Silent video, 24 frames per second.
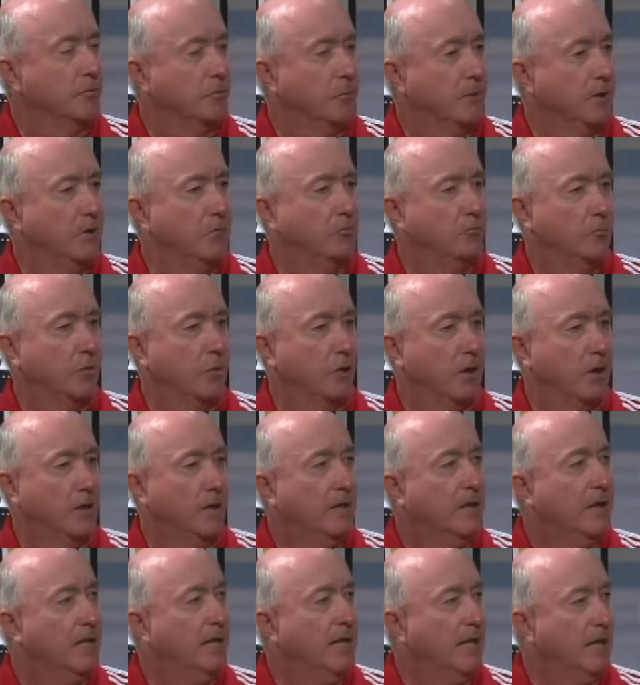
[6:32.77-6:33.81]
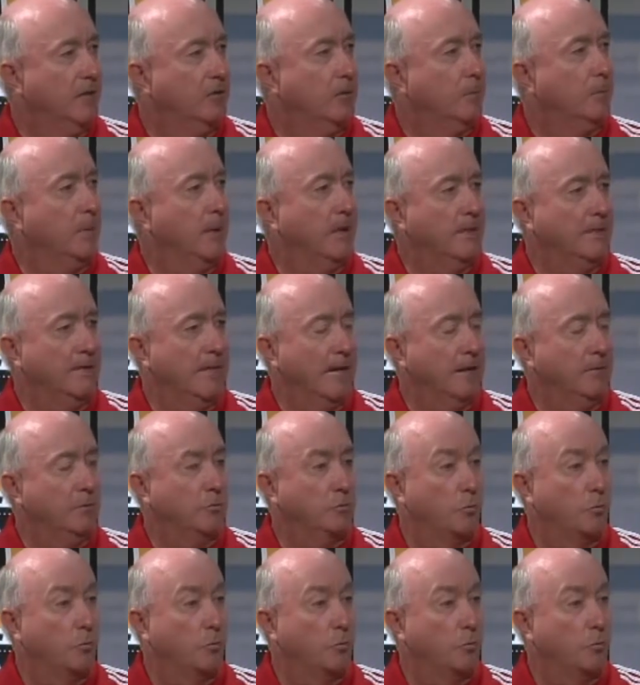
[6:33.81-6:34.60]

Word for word: And Peter Gerrard is a big name.